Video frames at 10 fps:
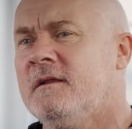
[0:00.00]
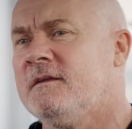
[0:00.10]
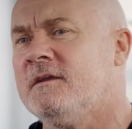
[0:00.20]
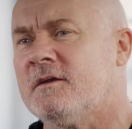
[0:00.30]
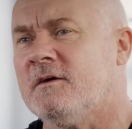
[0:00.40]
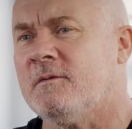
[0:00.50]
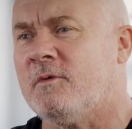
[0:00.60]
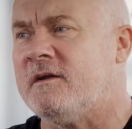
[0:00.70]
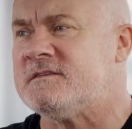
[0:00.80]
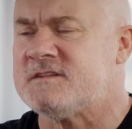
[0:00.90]
you go,
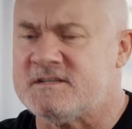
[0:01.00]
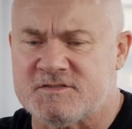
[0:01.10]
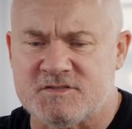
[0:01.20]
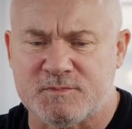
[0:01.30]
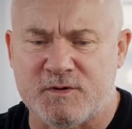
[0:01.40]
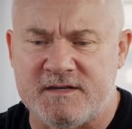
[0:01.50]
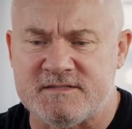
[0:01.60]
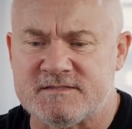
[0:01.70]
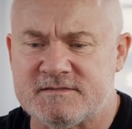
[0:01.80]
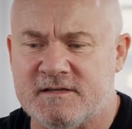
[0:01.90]
whereas these are just
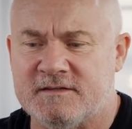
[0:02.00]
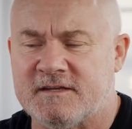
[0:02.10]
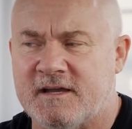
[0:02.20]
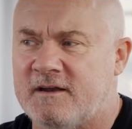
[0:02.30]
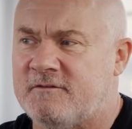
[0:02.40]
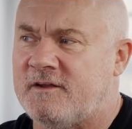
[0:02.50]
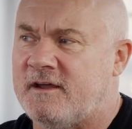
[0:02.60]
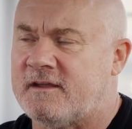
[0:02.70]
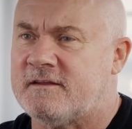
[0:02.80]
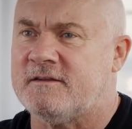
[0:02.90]
prints, and you kind of
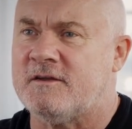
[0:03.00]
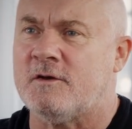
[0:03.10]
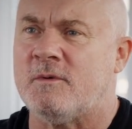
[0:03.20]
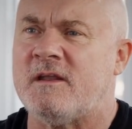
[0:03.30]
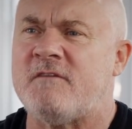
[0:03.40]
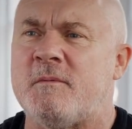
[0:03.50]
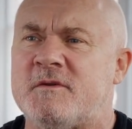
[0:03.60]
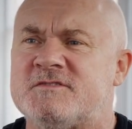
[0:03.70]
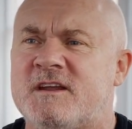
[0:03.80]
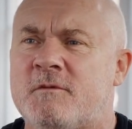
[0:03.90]
you go, well,
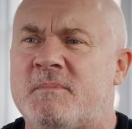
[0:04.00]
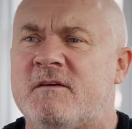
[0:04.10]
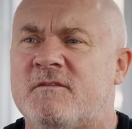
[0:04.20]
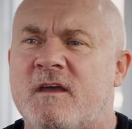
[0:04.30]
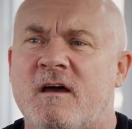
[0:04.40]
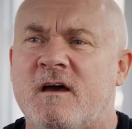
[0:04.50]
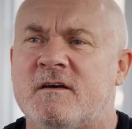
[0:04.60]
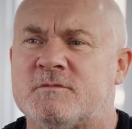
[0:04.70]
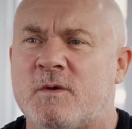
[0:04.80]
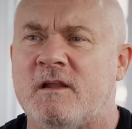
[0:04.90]
everybody should have a bit of the
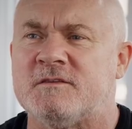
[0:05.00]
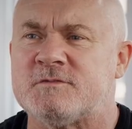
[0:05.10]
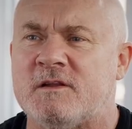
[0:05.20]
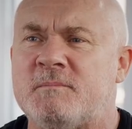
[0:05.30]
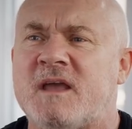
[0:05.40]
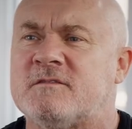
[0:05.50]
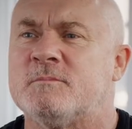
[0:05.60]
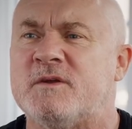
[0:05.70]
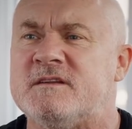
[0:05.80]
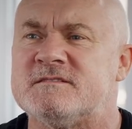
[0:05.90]
art as well, so I'll make
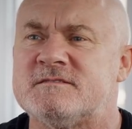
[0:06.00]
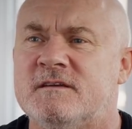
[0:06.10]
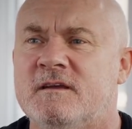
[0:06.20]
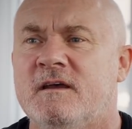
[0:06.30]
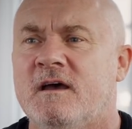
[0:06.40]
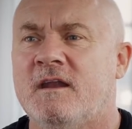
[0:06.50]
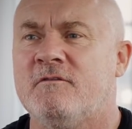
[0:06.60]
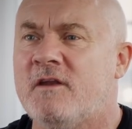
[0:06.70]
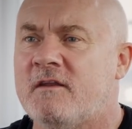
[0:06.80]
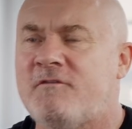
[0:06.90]
some prints. And
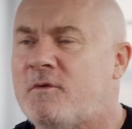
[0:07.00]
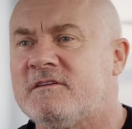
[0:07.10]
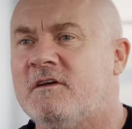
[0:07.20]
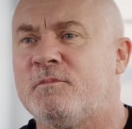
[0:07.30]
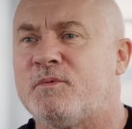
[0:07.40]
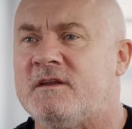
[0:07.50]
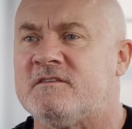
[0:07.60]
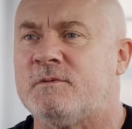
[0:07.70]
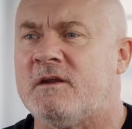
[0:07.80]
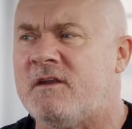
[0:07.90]
I've always loved
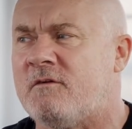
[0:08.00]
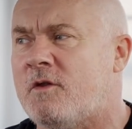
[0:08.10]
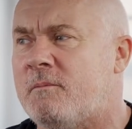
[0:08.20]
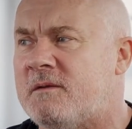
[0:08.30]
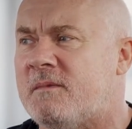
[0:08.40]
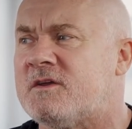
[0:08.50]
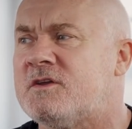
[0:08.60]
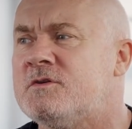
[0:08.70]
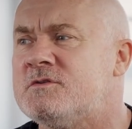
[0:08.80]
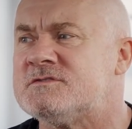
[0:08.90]
prints, but I've not been
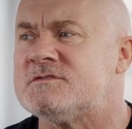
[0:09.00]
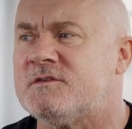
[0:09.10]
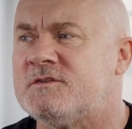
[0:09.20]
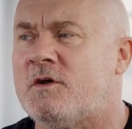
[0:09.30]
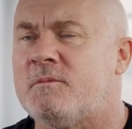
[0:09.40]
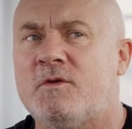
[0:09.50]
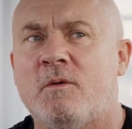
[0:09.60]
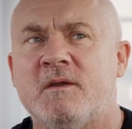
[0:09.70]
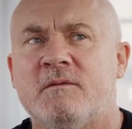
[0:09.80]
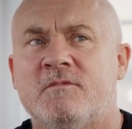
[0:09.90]

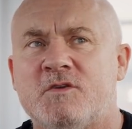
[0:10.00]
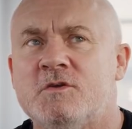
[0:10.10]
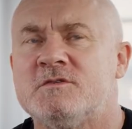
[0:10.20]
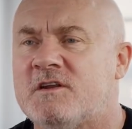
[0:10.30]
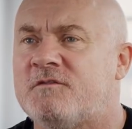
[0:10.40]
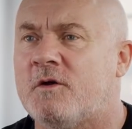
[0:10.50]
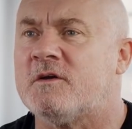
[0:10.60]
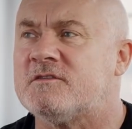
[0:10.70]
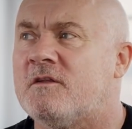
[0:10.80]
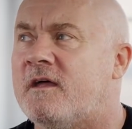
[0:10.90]
not been hugely
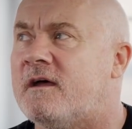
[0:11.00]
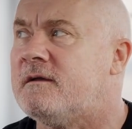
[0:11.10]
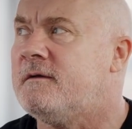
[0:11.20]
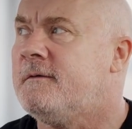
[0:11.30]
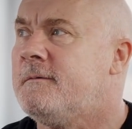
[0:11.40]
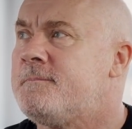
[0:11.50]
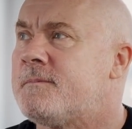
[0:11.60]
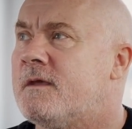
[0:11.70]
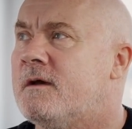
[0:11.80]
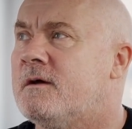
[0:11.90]
focused on that.
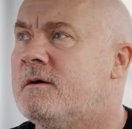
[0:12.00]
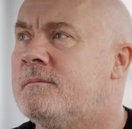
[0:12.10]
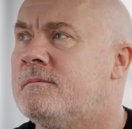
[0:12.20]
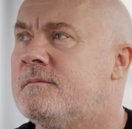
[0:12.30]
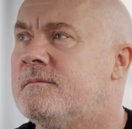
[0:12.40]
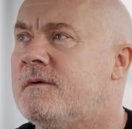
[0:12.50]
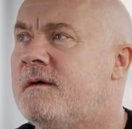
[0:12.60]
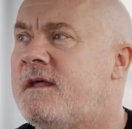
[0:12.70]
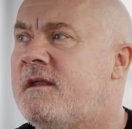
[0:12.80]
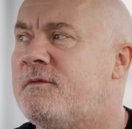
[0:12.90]
And
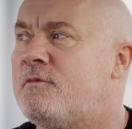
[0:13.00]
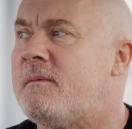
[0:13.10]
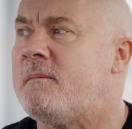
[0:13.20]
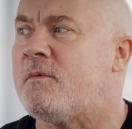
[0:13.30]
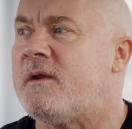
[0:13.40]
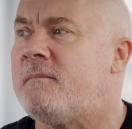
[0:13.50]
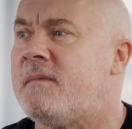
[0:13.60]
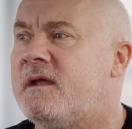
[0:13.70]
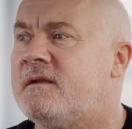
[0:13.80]
then I remember when I made